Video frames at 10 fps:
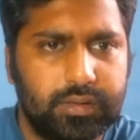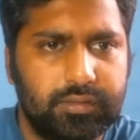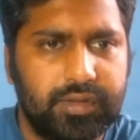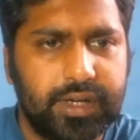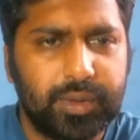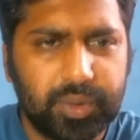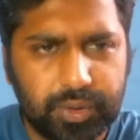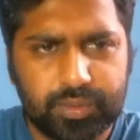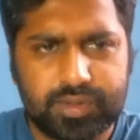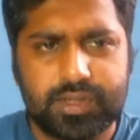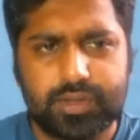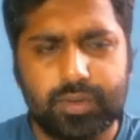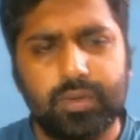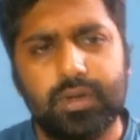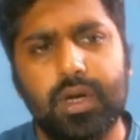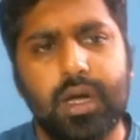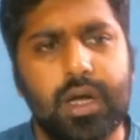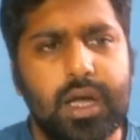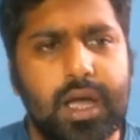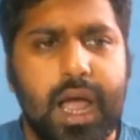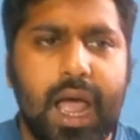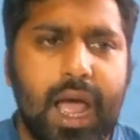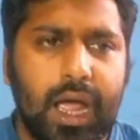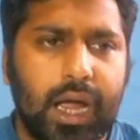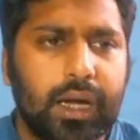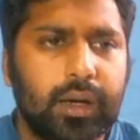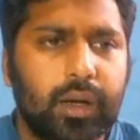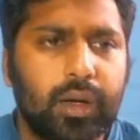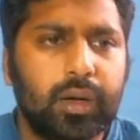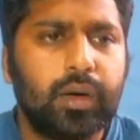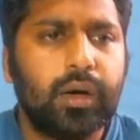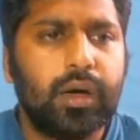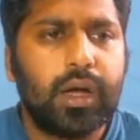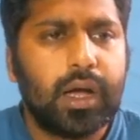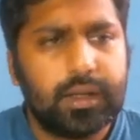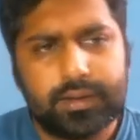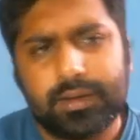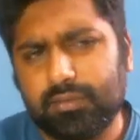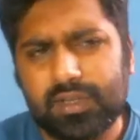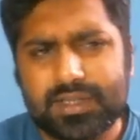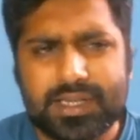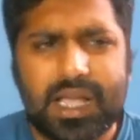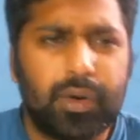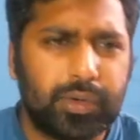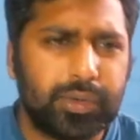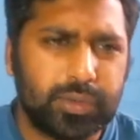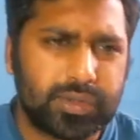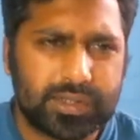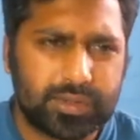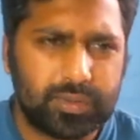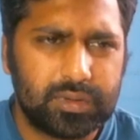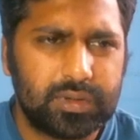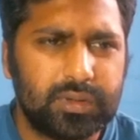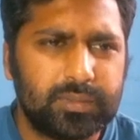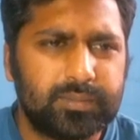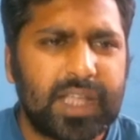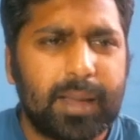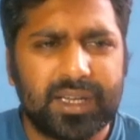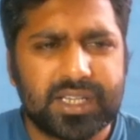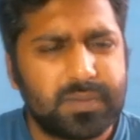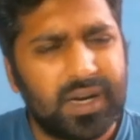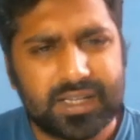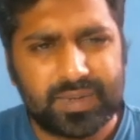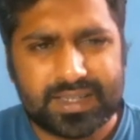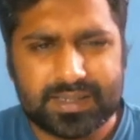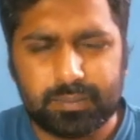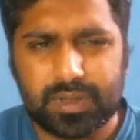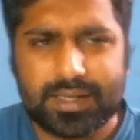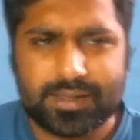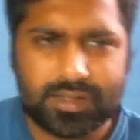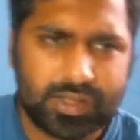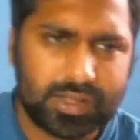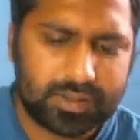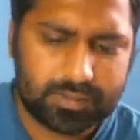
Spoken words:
when to use this rule, and then we'll see how to use this rule. The application part is very simple as such.